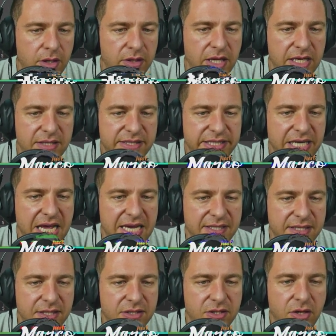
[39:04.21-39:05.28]
that
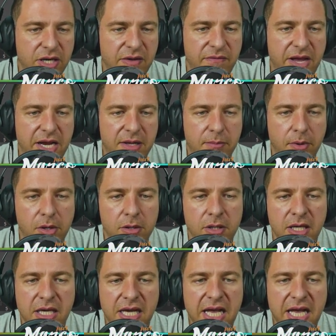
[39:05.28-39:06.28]
Slice is not available,